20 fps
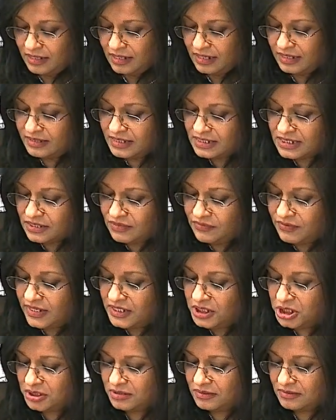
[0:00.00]
In this
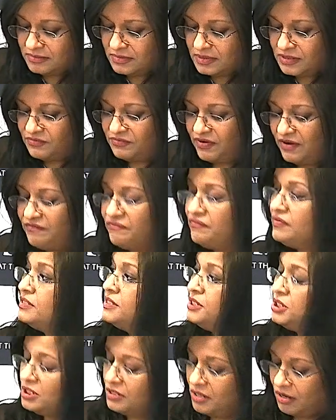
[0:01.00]
narration, the
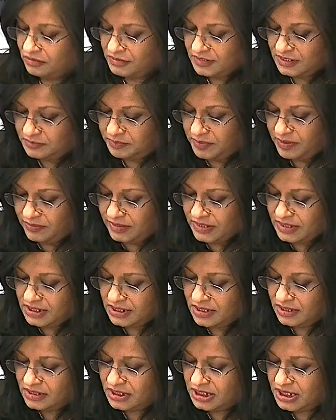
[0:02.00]
reference to God's
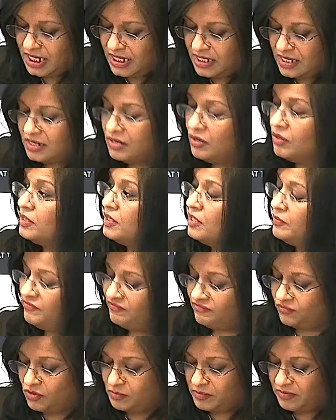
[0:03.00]
Spirit taking on the
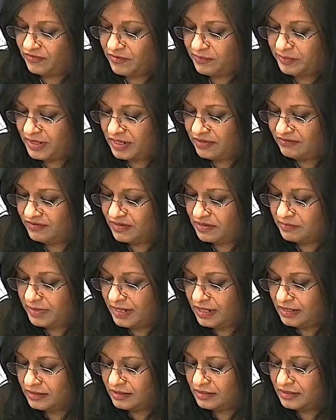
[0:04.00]
form of a perfect
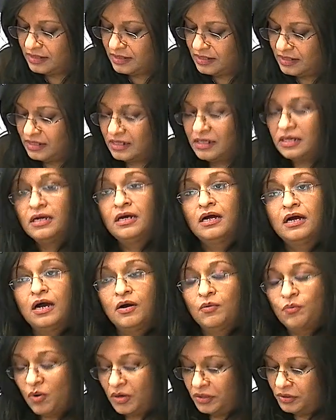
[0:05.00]
man,
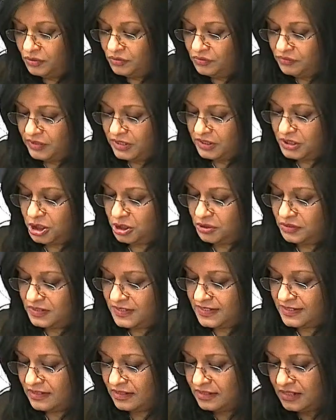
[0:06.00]
and one who
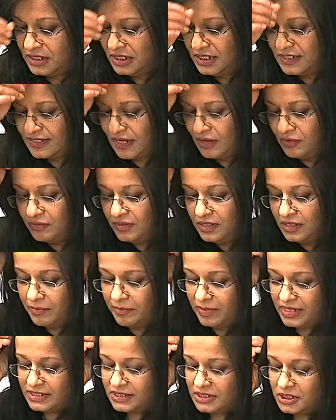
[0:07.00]
reassures her that he's only a
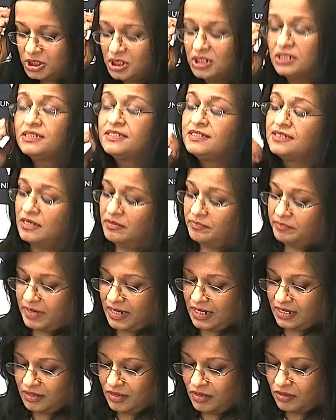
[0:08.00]
messenger sent
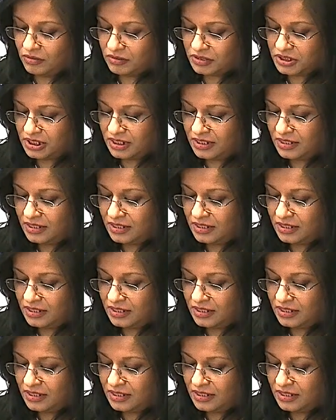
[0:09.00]
by God,